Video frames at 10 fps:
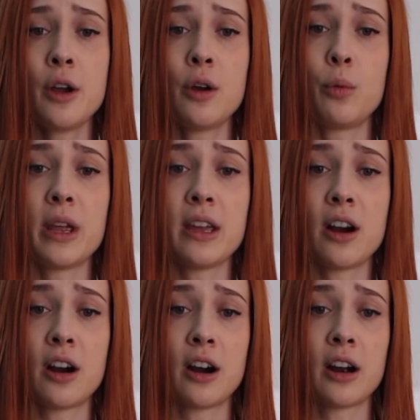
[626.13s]
We
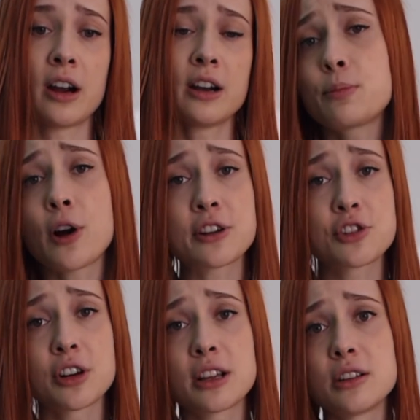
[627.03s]
are
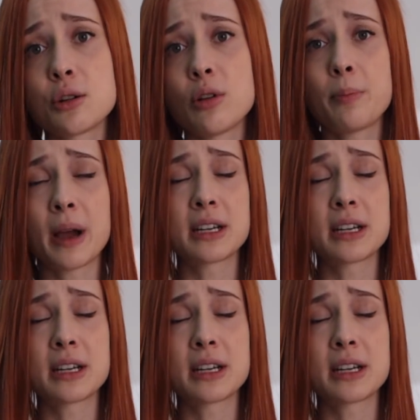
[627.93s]
pressured into it by